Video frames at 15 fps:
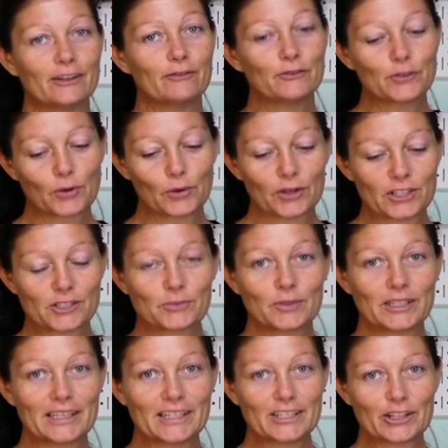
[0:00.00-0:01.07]
of course, we
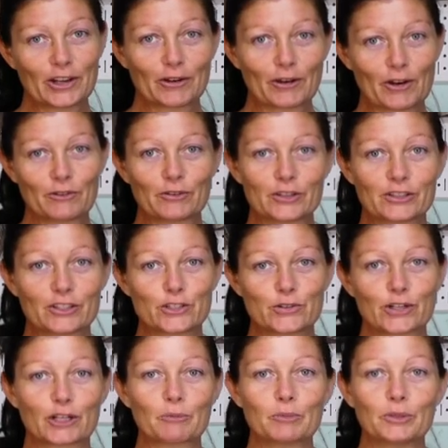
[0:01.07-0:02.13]
need to go over the
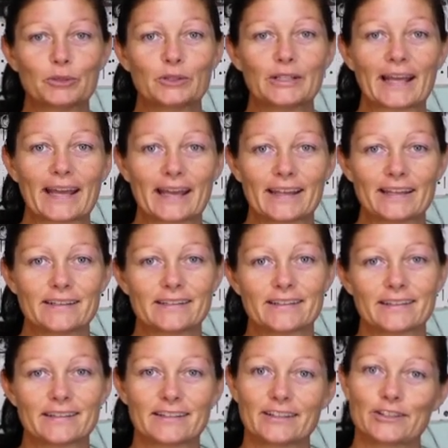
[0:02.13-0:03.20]
trigger pull and
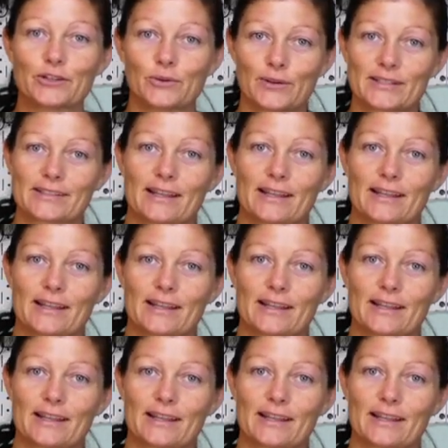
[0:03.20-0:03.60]
the noise